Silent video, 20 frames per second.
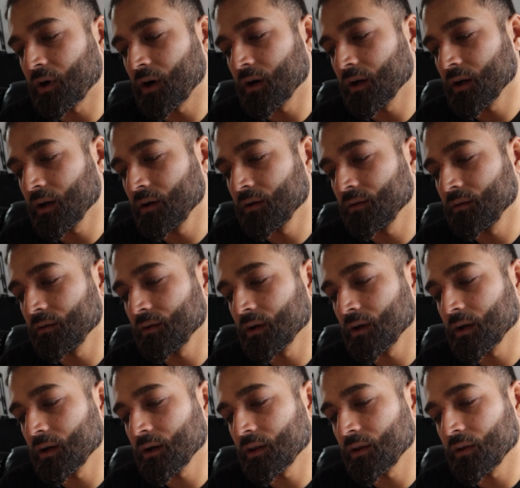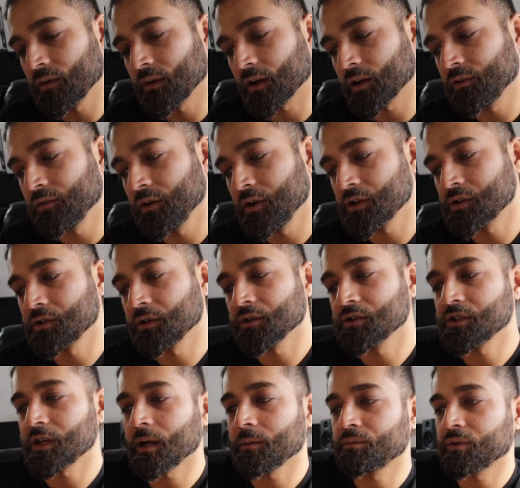part out. There's like traditional
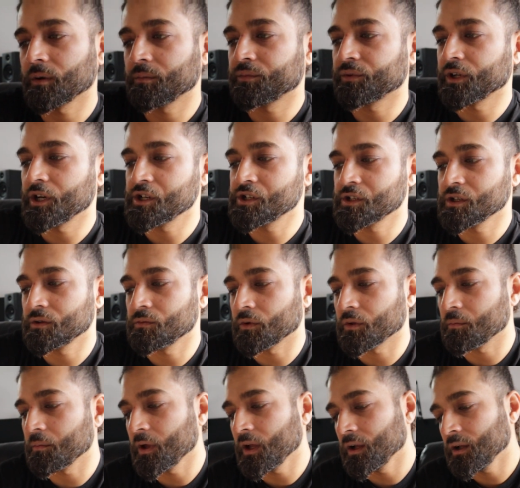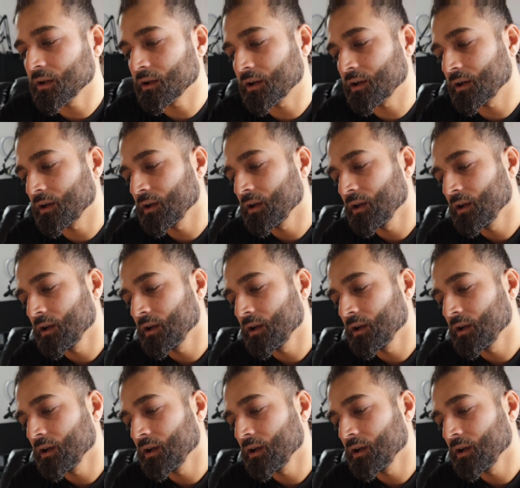chai preparation with milk,